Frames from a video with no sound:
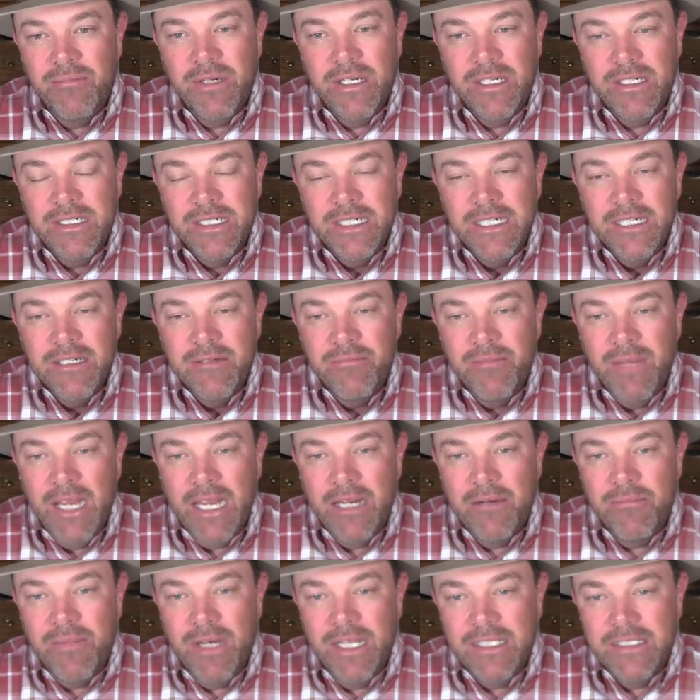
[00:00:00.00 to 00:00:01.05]
but
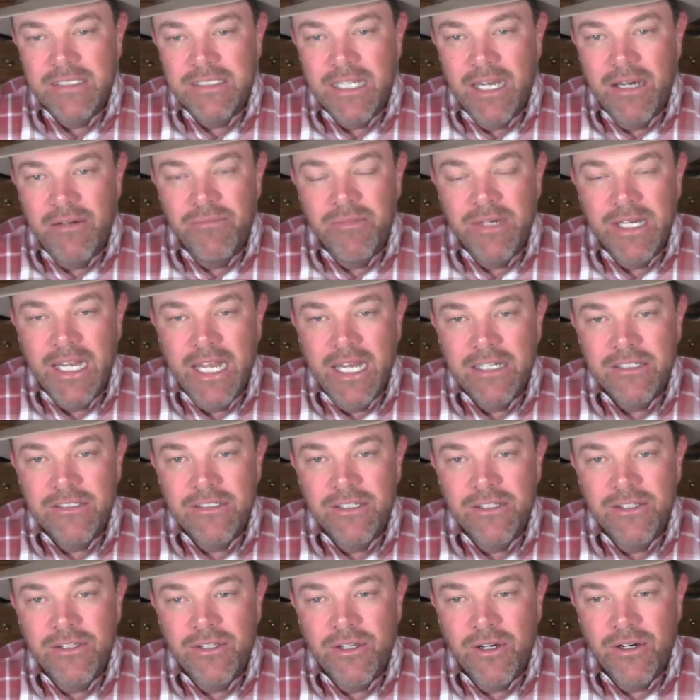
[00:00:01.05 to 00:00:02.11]
man, by the time we got
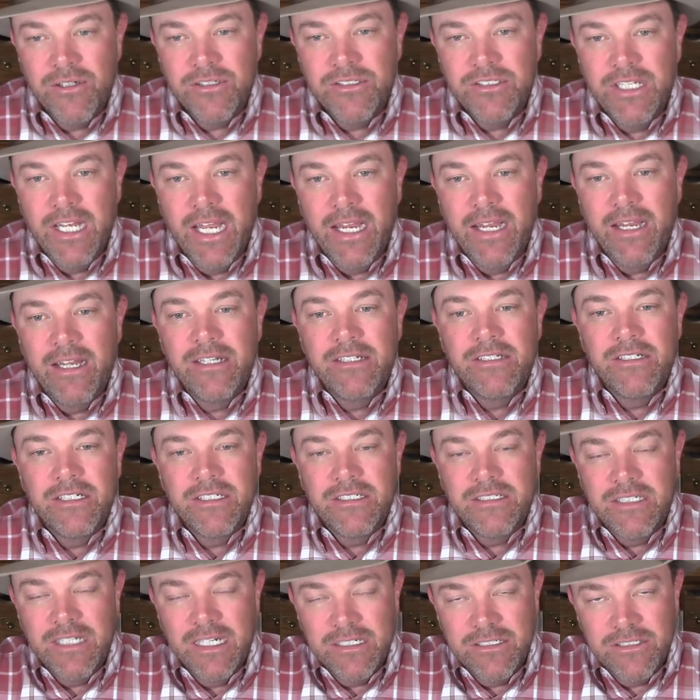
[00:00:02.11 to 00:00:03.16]
to Thursday, it
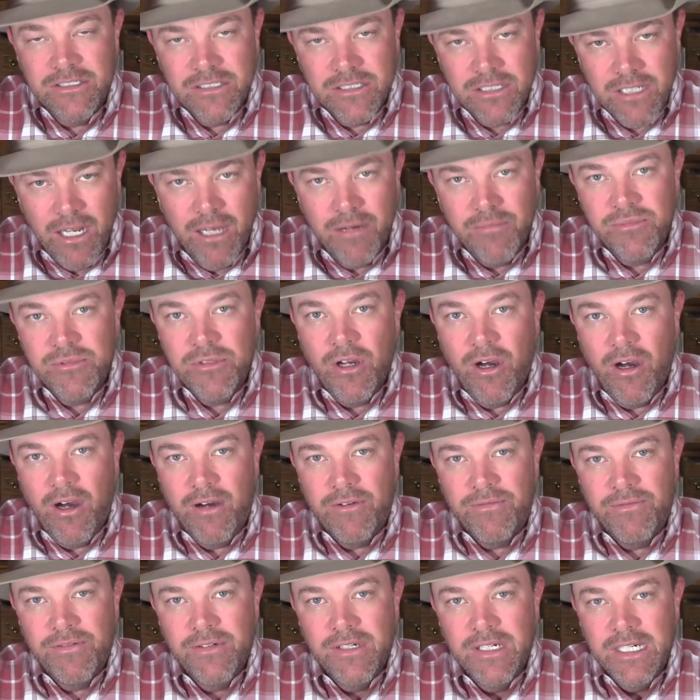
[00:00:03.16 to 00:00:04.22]
just had slumped
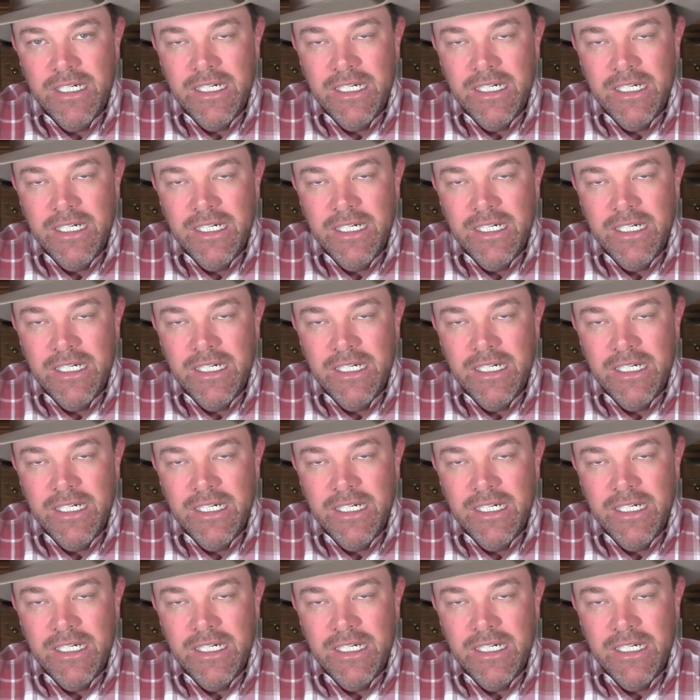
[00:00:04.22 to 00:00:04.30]
off